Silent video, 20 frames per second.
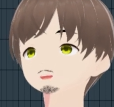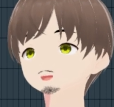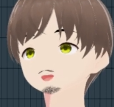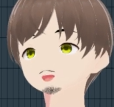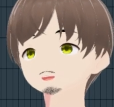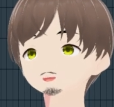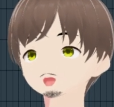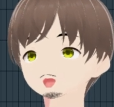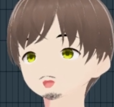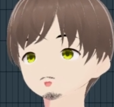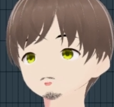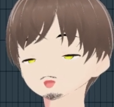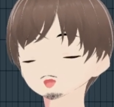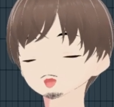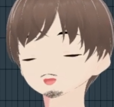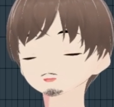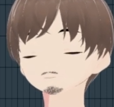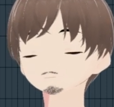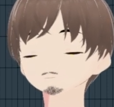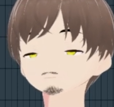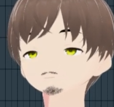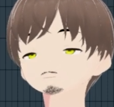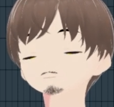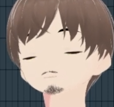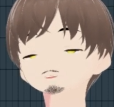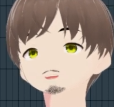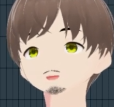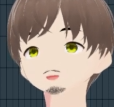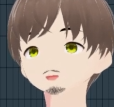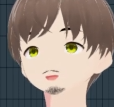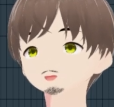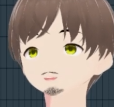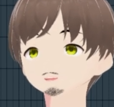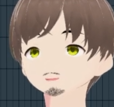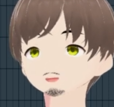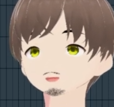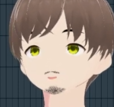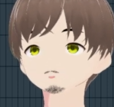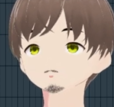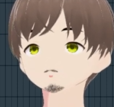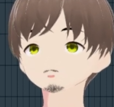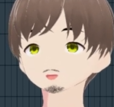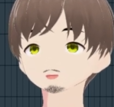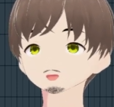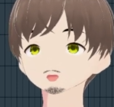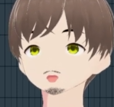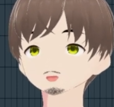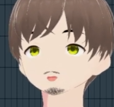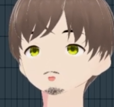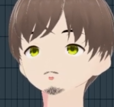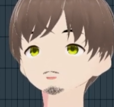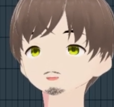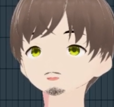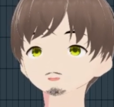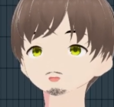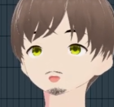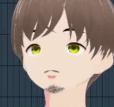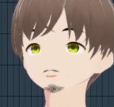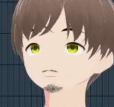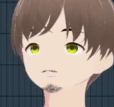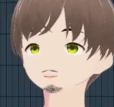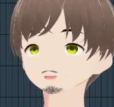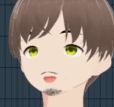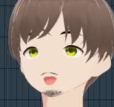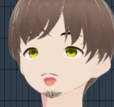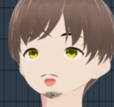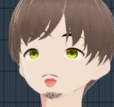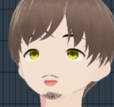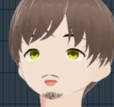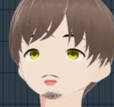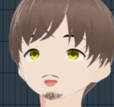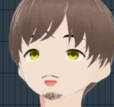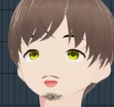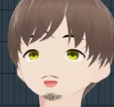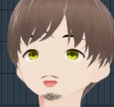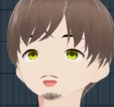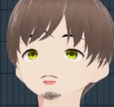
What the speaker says: sound loud, because at the end, that's what we're gonna be doing, is boosting up everything.